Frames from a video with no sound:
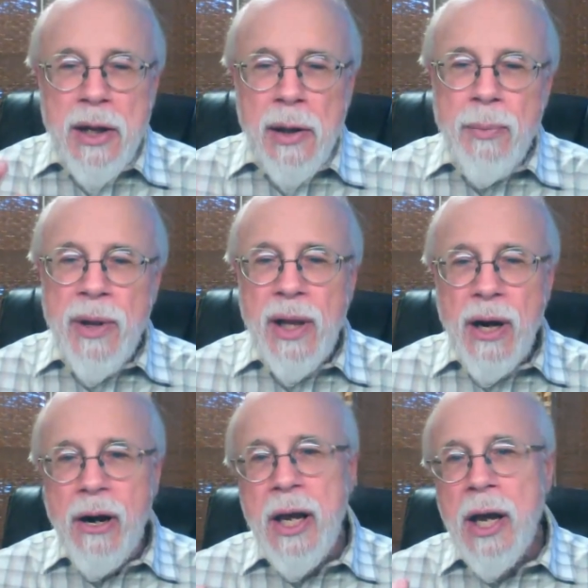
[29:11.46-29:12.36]

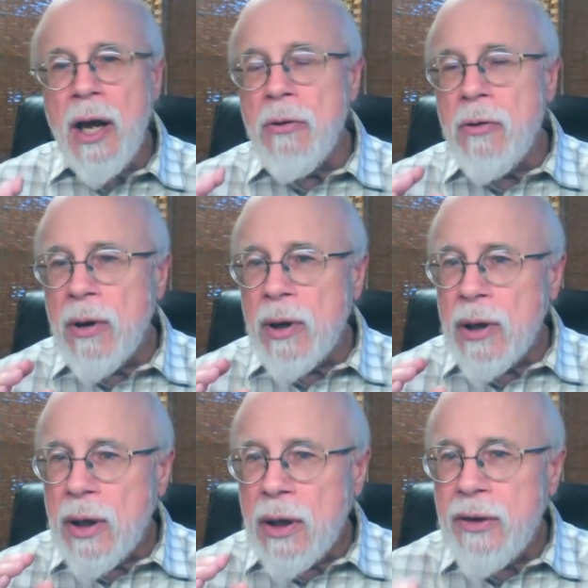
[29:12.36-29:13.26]
malaria
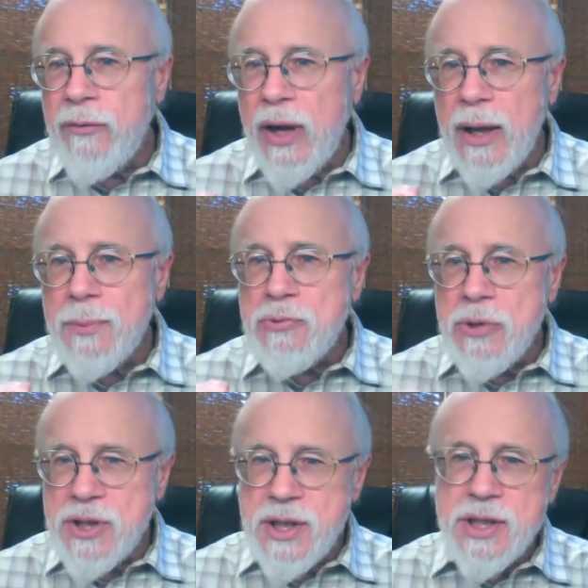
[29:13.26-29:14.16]
develops
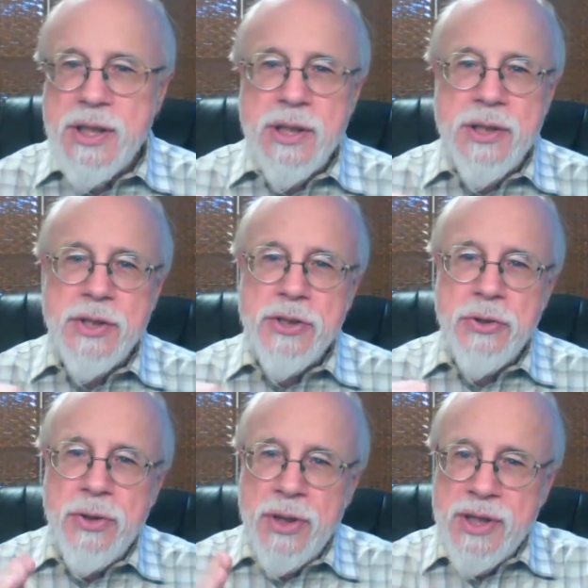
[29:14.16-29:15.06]
resistance to
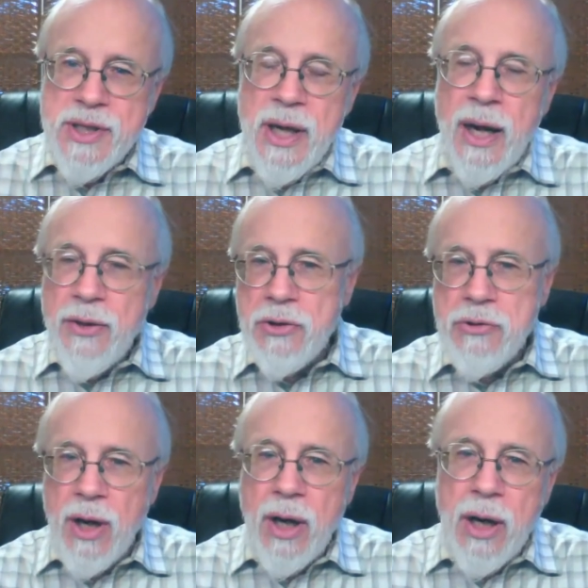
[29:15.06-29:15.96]
this other
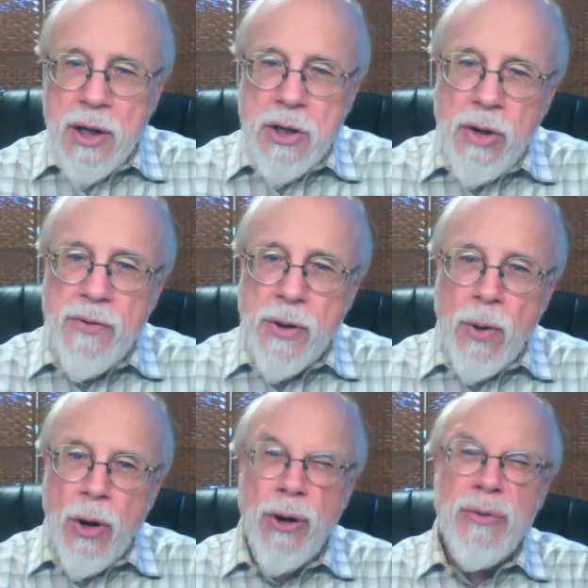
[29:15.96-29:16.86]
drug,
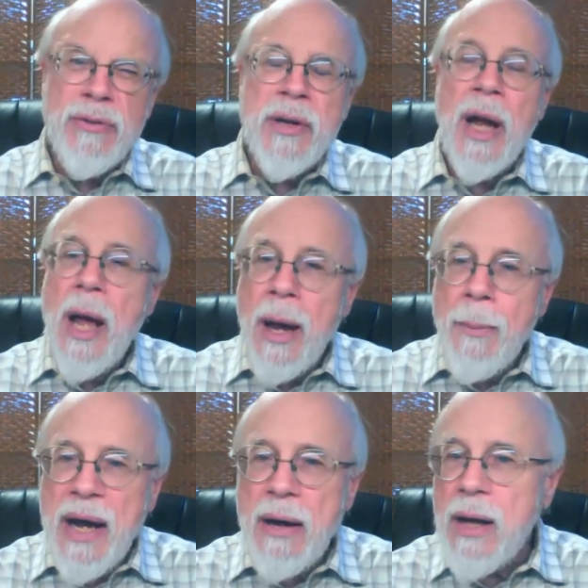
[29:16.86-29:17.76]
atovaquone,
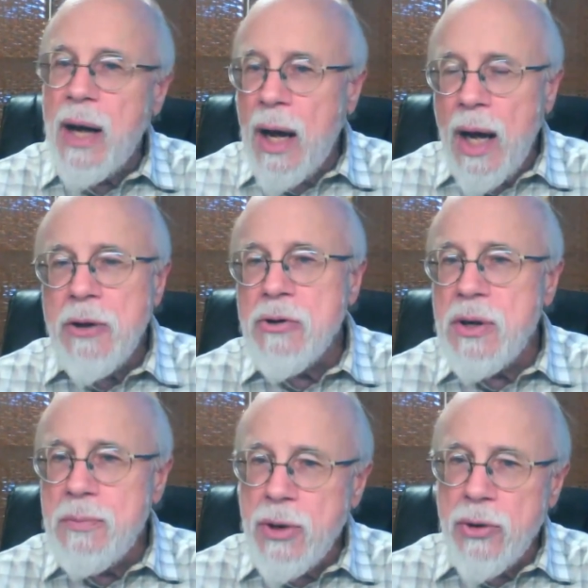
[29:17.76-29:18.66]
about 100
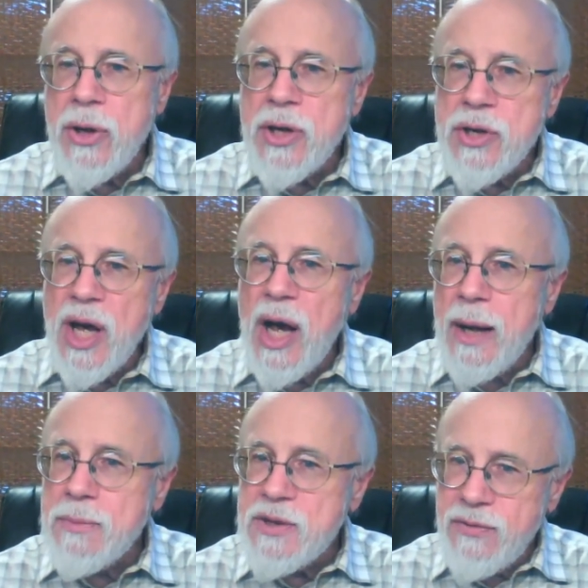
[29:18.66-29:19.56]
million
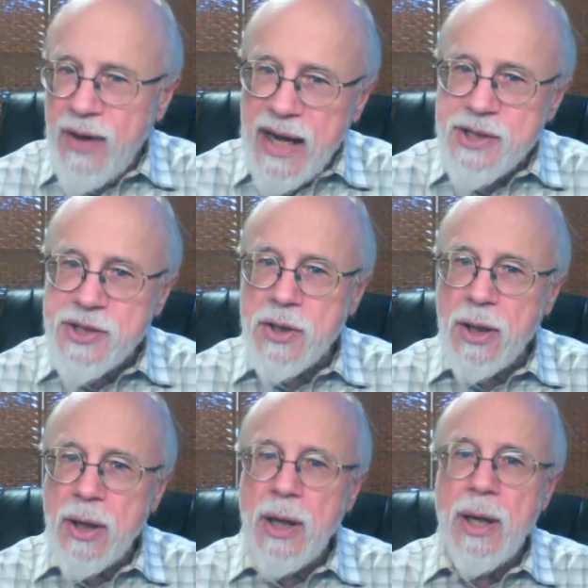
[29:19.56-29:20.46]
times
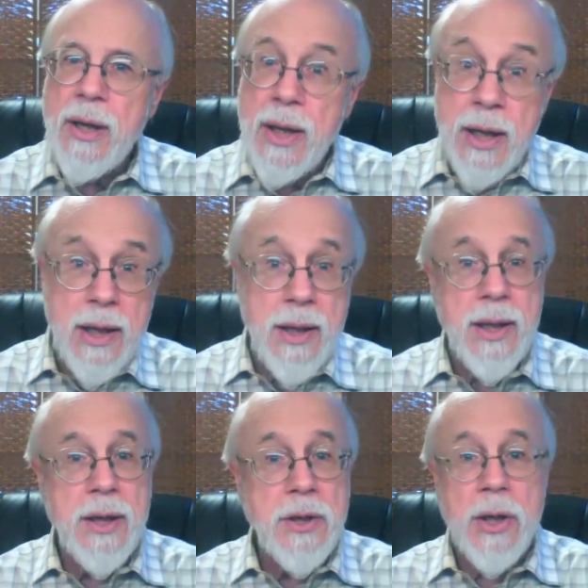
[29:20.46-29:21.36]
faster than it
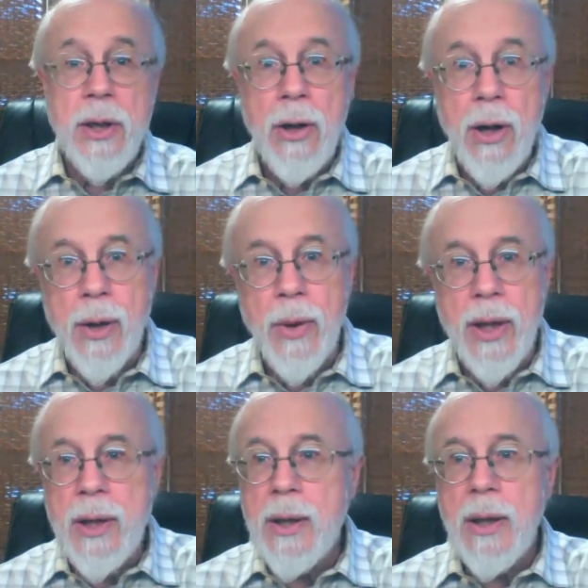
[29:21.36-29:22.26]
did to chloroquine.
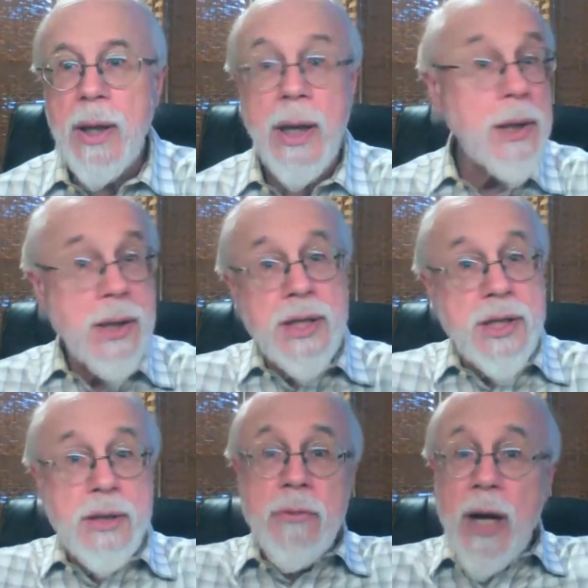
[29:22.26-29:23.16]
It does
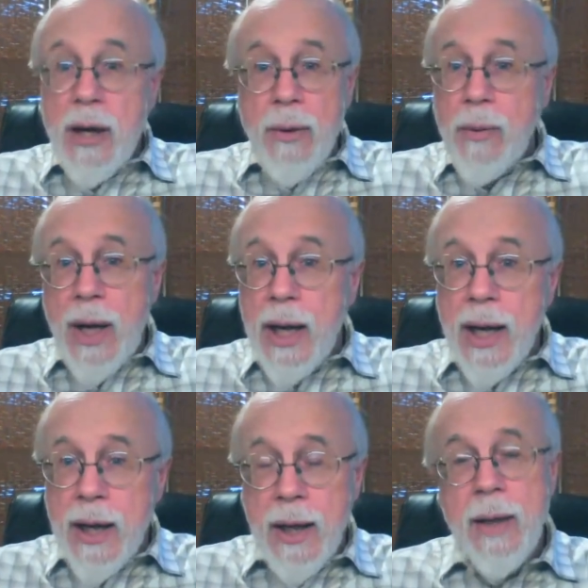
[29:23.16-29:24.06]
it right
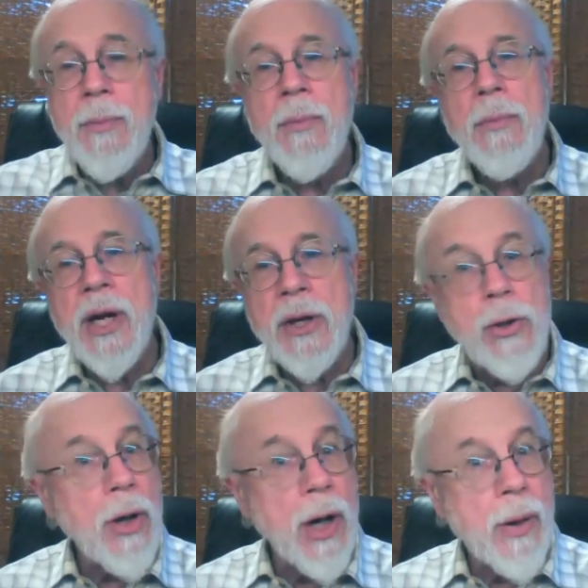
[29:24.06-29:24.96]
away. But
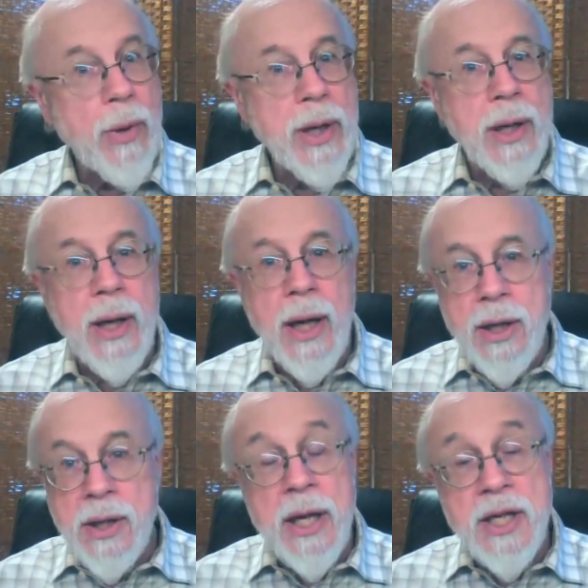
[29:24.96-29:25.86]
chloroquine,
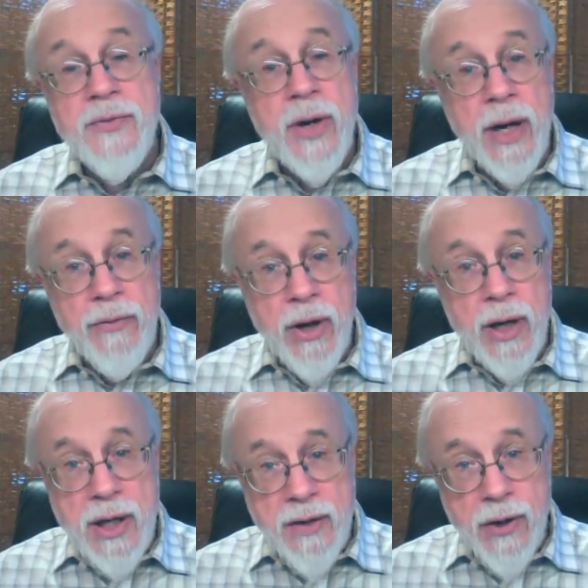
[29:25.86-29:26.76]
it's very, very
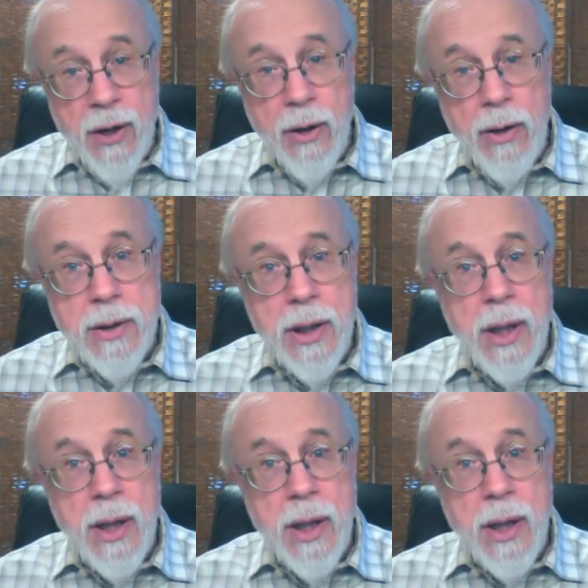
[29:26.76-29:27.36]
difficult.